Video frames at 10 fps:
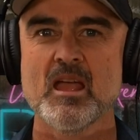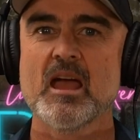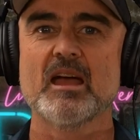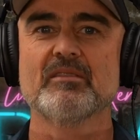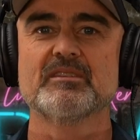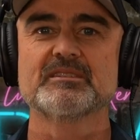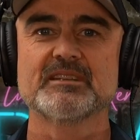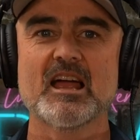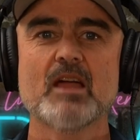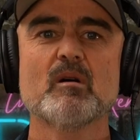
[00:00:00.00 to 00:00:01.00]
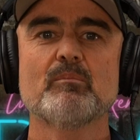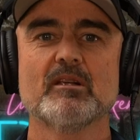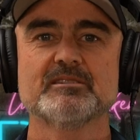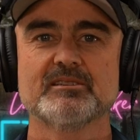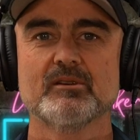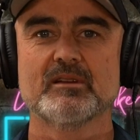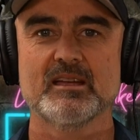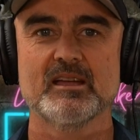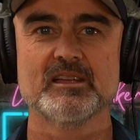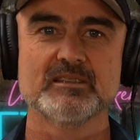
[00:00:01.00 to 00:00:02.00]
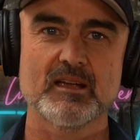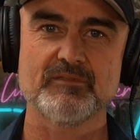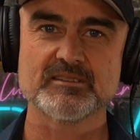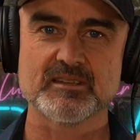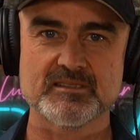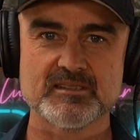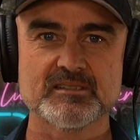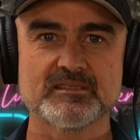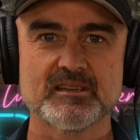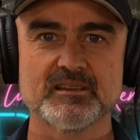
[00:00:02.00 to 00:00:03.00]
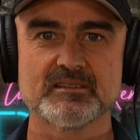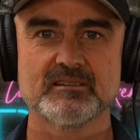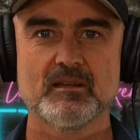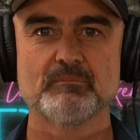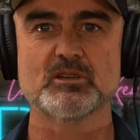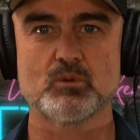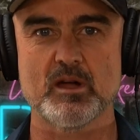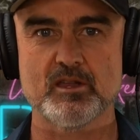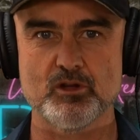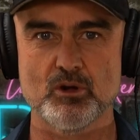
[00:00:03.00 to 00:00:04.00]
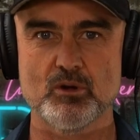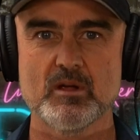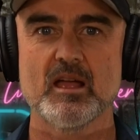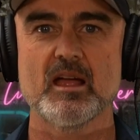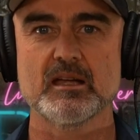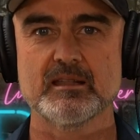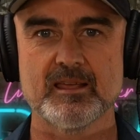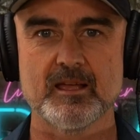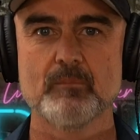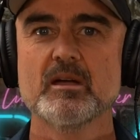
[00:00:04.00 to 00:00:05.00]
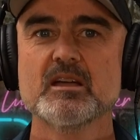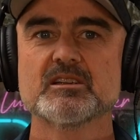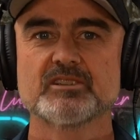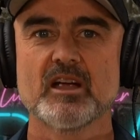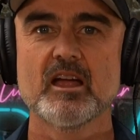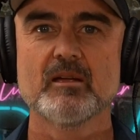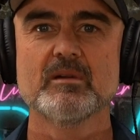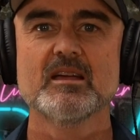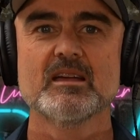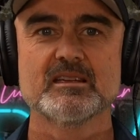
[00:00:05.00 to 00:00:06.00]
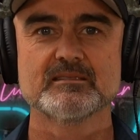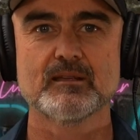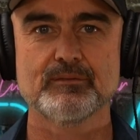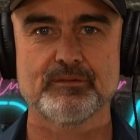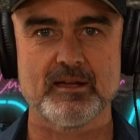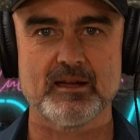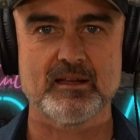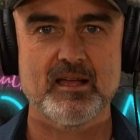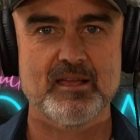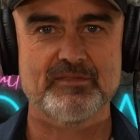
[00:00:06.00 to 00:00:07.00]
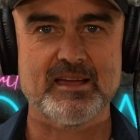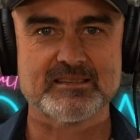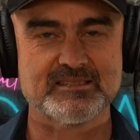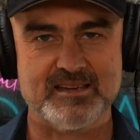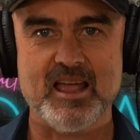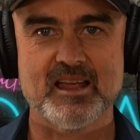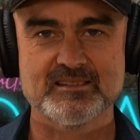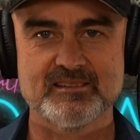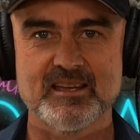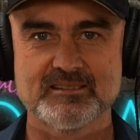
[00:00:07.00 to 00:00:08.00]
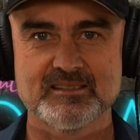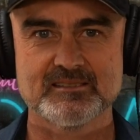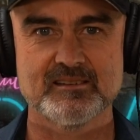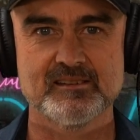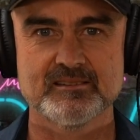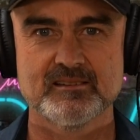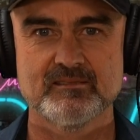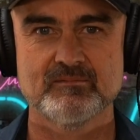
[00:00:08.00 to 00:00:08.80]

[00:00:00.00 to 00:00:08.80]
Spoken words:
And the same applies to your kids. If there's a distance between you and them, shame is the thing that stands in that distance.